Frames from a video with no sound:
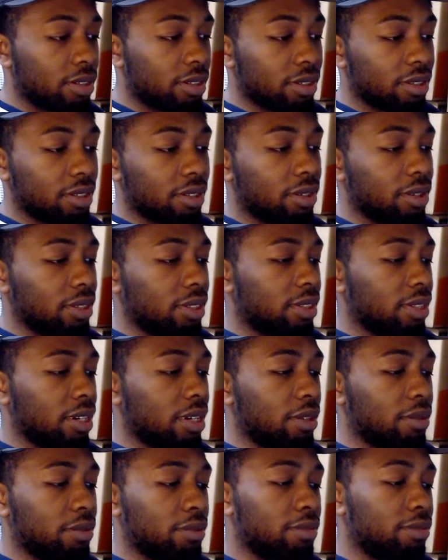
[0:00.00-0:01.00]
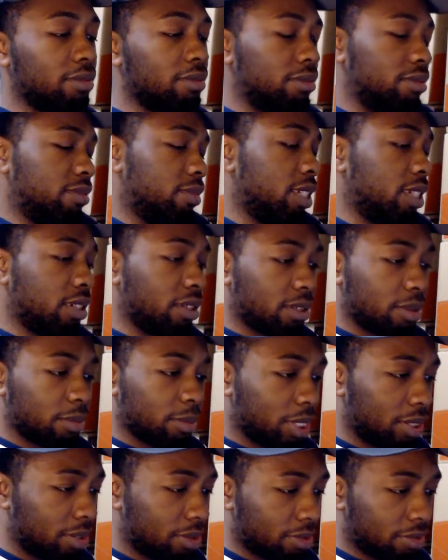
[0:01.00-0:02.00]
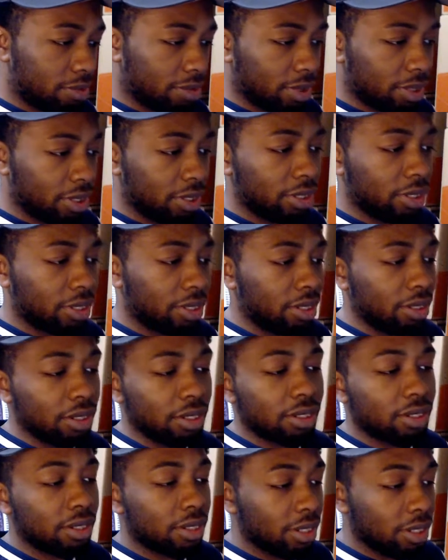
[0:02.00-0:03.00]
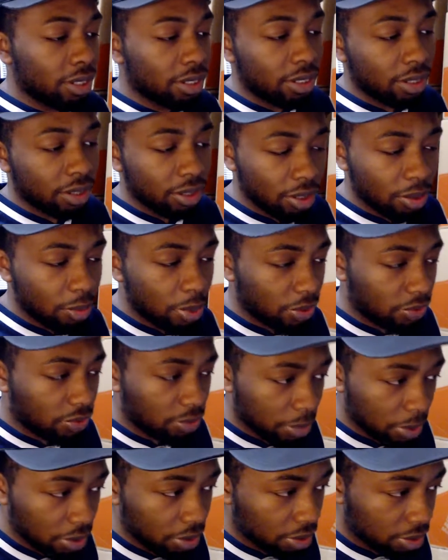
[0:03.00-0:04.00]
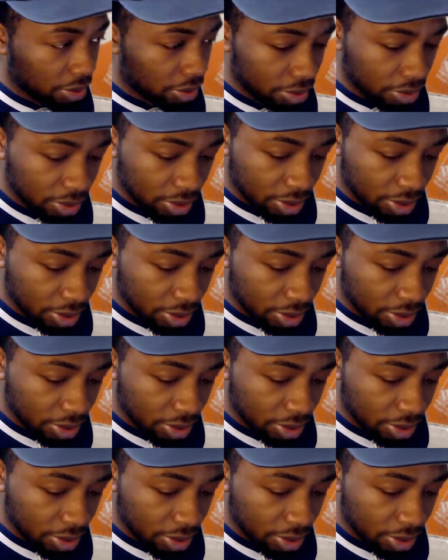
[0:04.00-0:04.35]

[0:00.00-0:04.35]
So it's like, it looked a little bit familiar.